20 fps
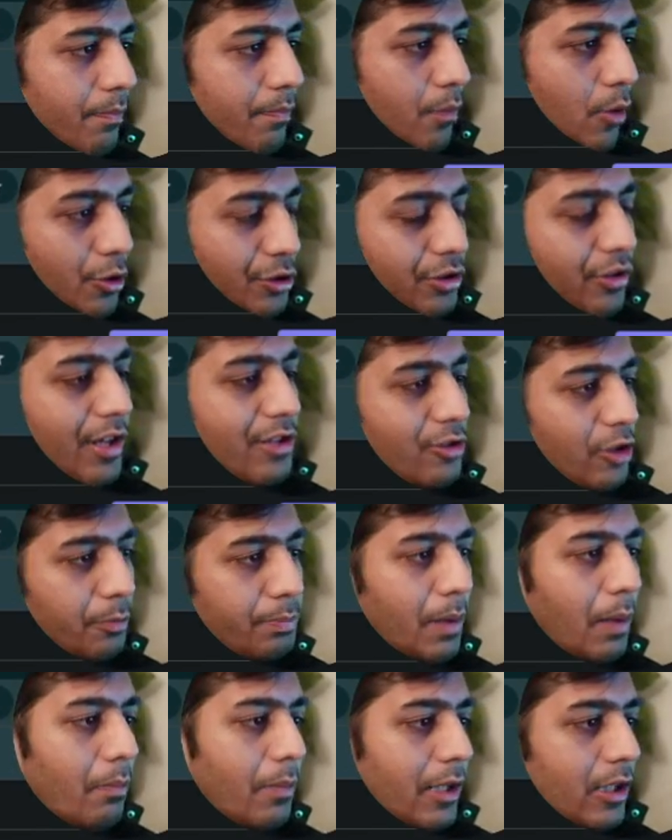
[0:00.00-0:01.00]
Postgres or
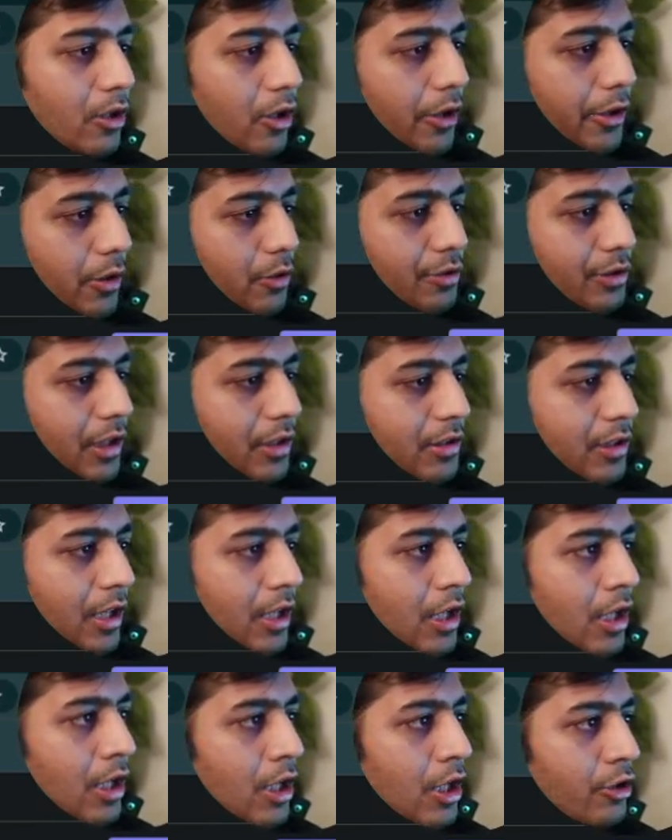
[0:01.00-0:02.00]
public.users.
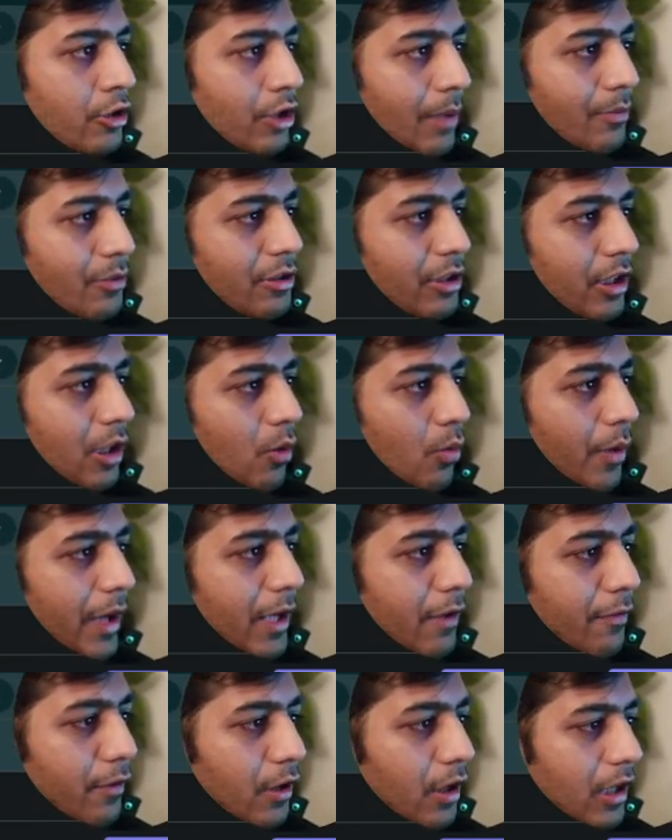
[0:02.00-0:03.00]
So I'm just going to
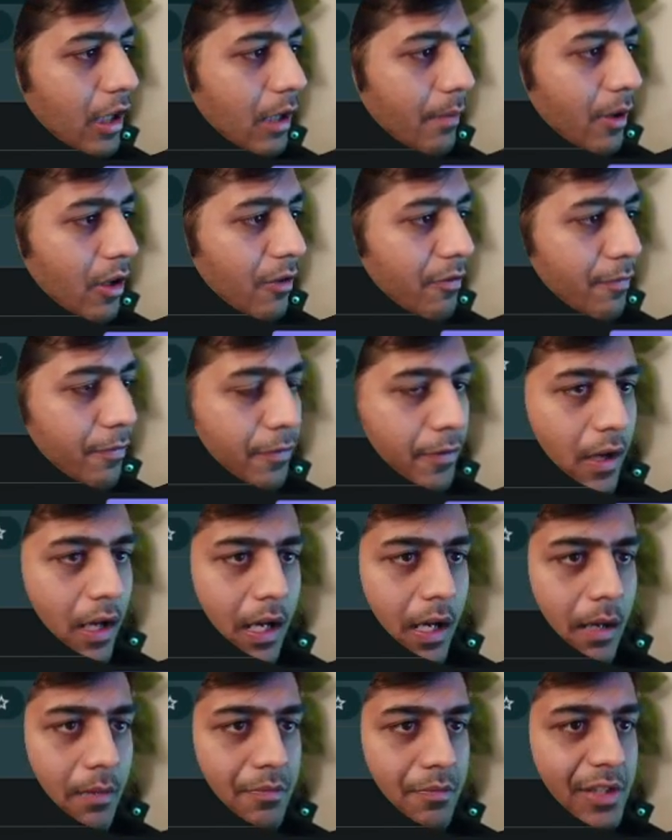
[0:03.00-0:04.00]
wait for a couple
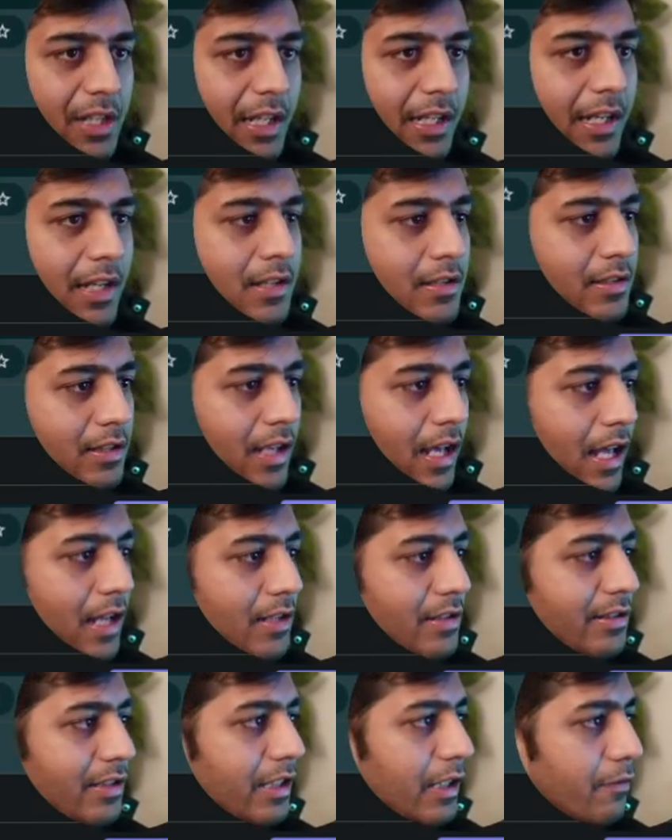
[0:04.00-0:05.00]
of seconds and
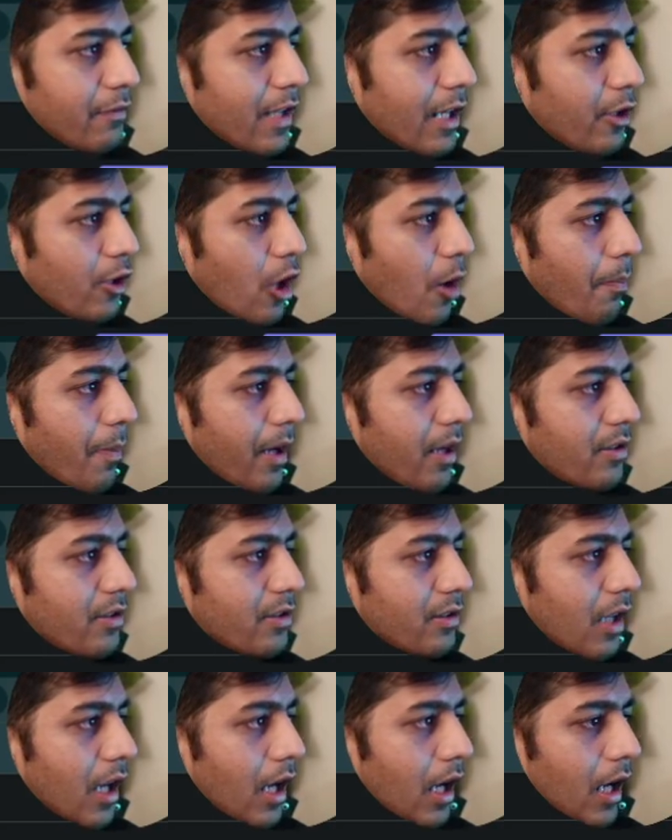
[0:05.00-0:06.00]
see if that topic
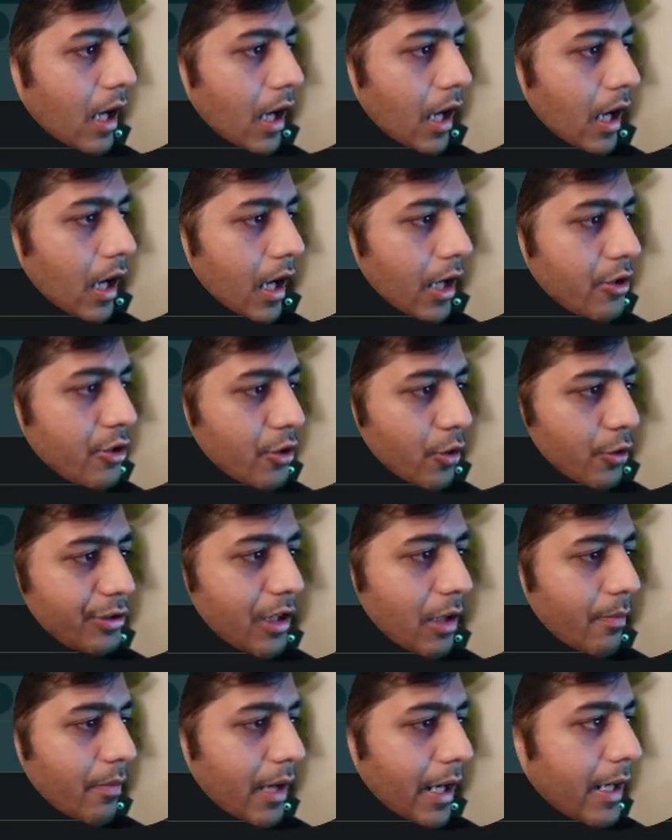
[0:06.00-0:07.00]
shows
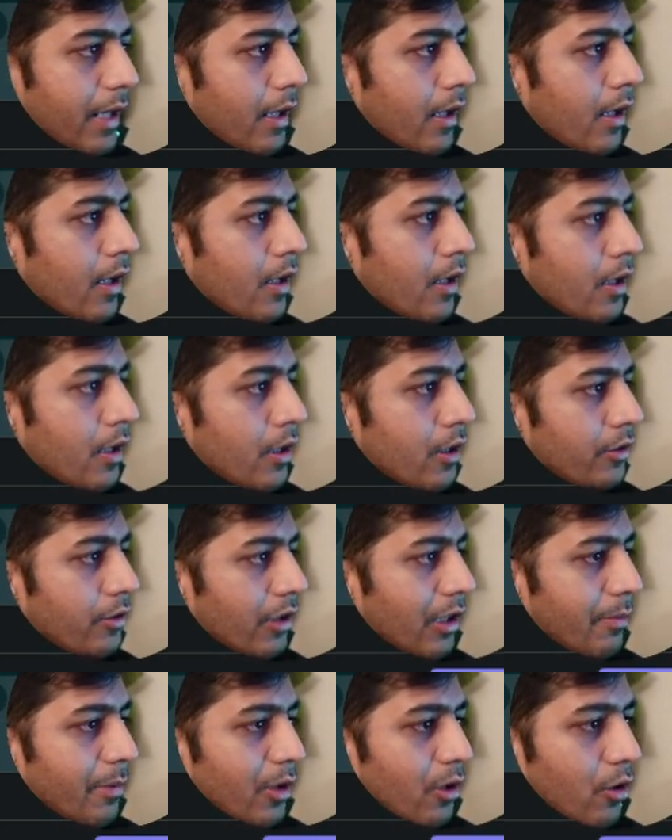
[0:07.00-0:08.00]
up, right? So
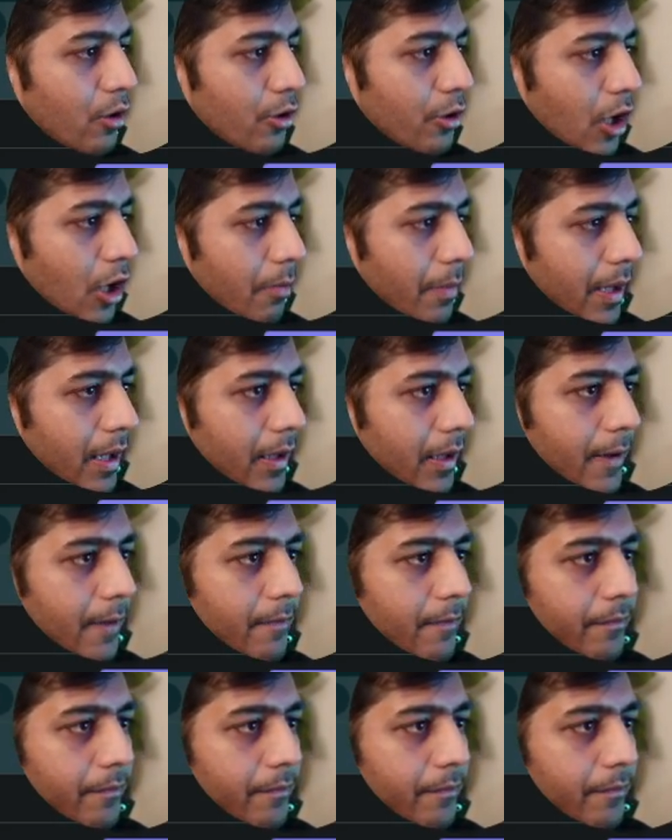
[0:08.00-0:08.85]
let me go to topic.